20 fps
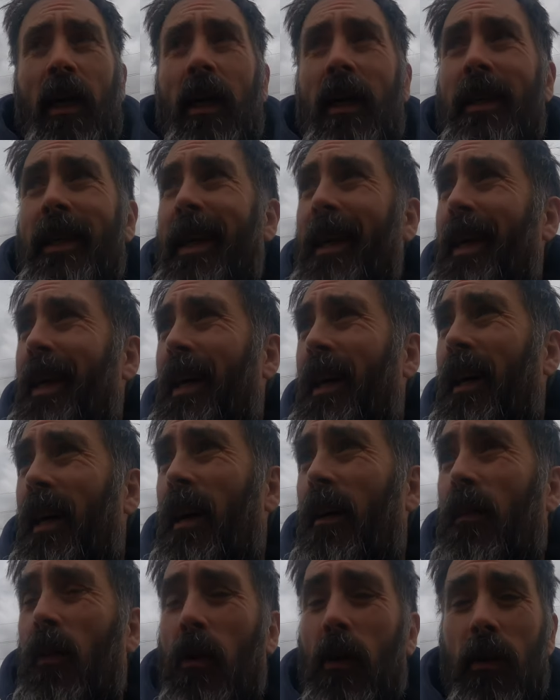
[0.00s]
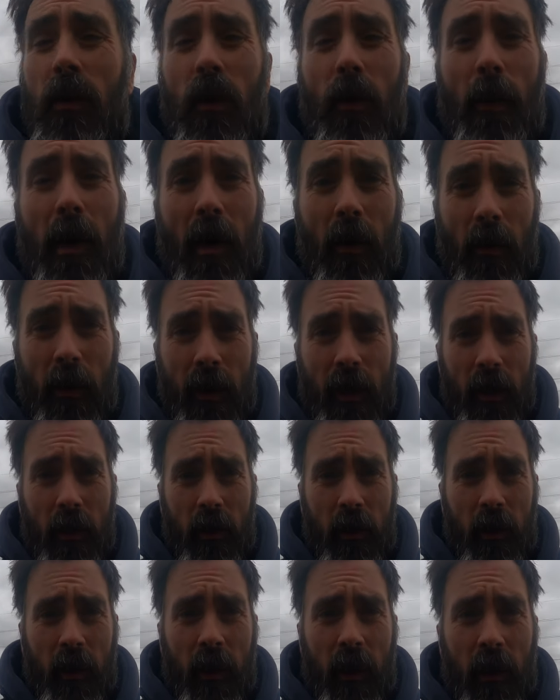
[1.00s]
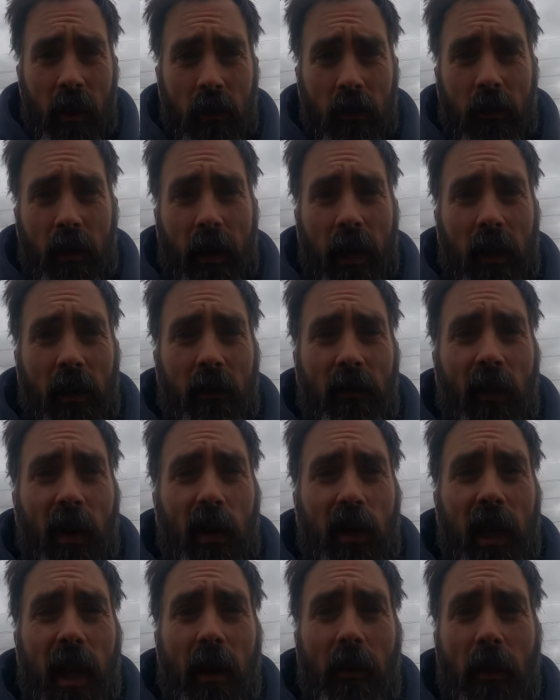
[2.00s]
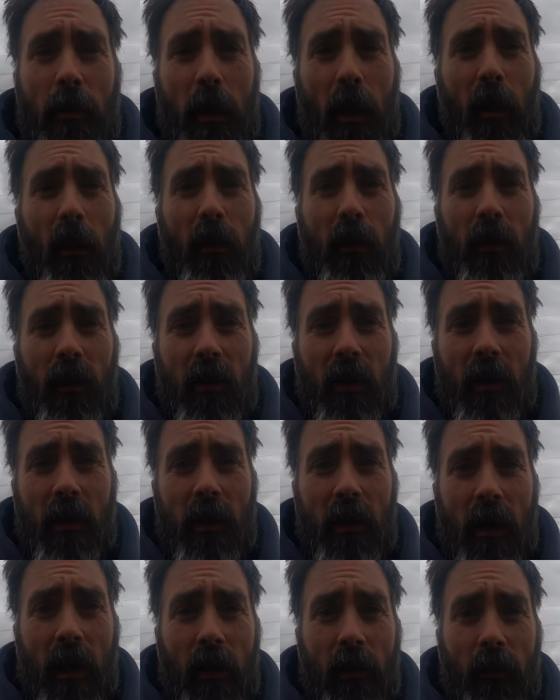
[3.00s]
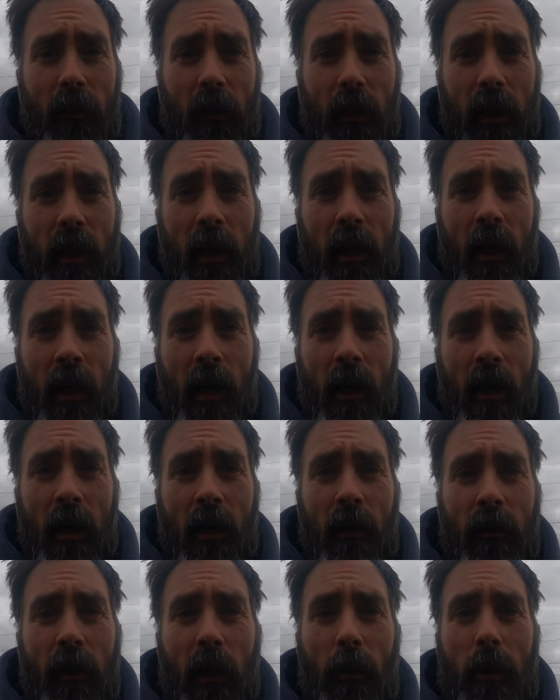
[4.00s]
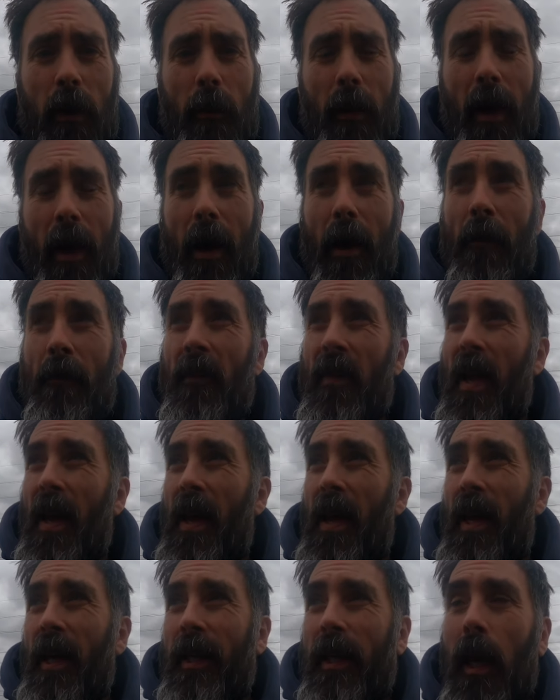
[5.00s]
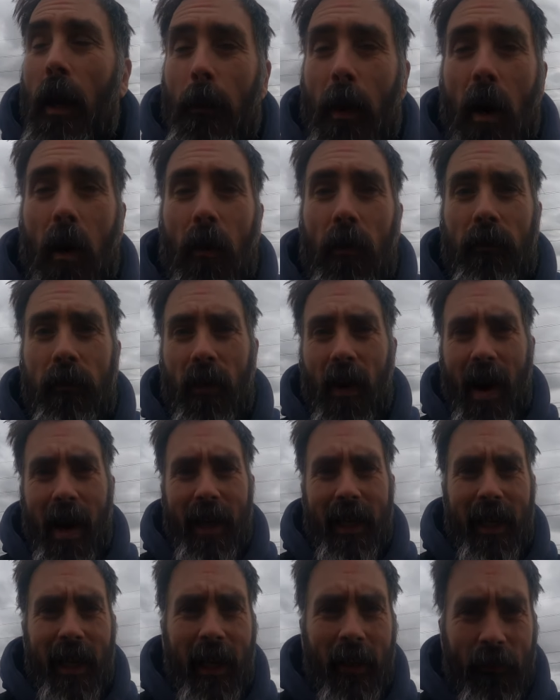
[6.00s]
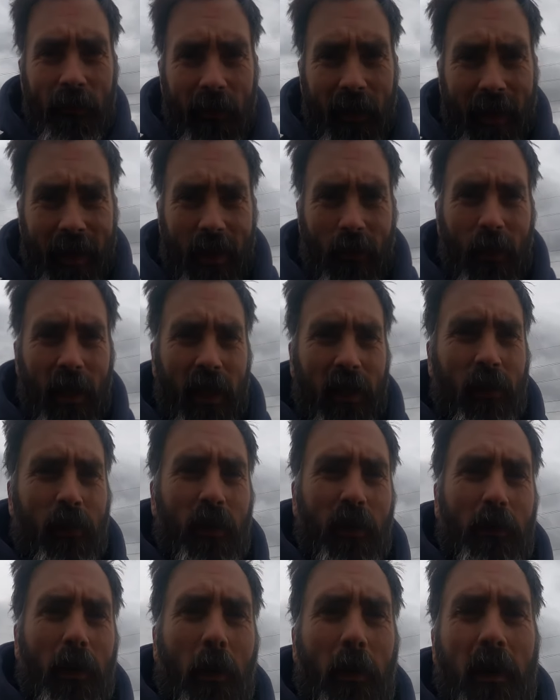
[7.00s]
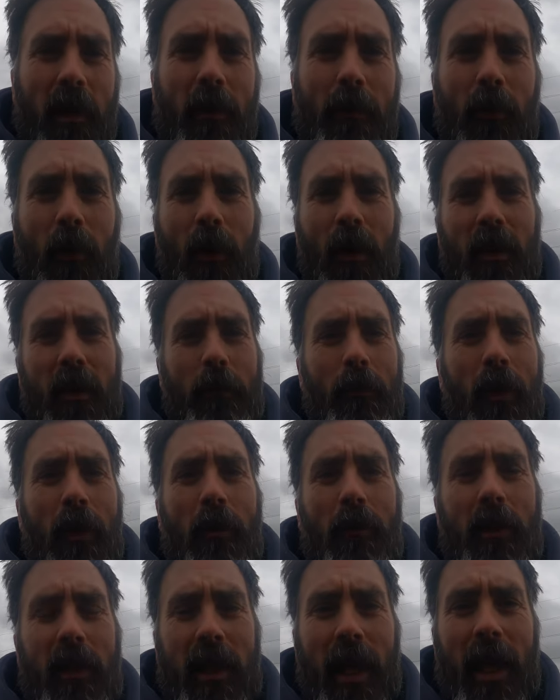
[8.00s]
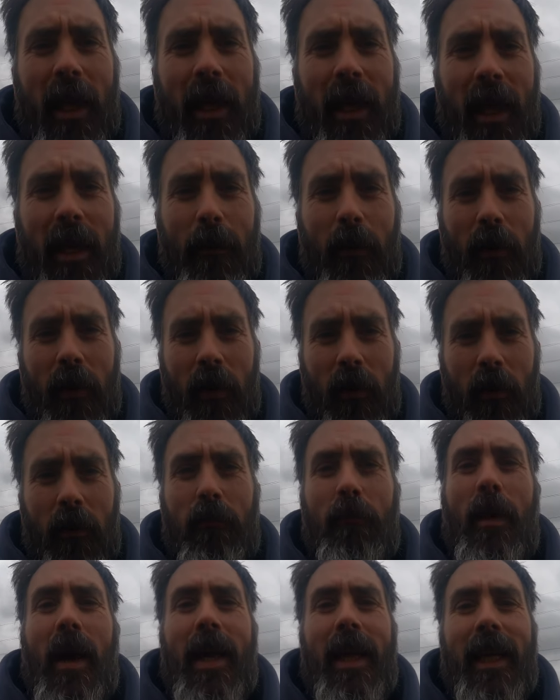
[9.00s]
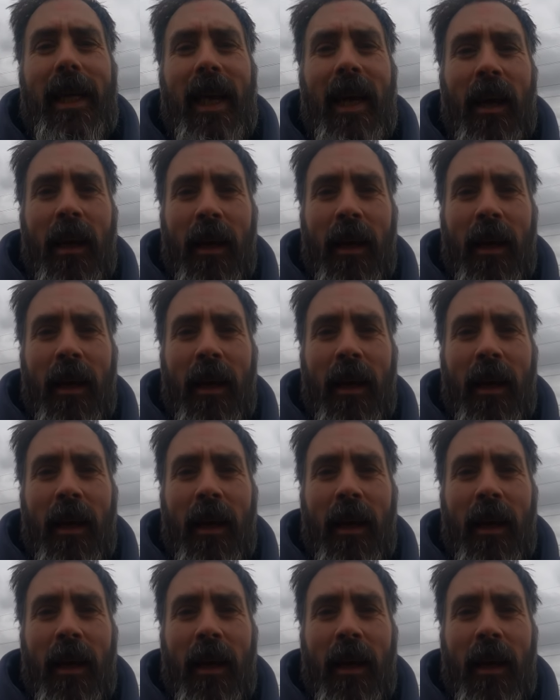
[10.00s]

yeah, I thought I'd come out and actually try and get some fresh air in my lungs and hopefully feel a bit better. Came out on Friday, which was probably the worst mistake anybody could make.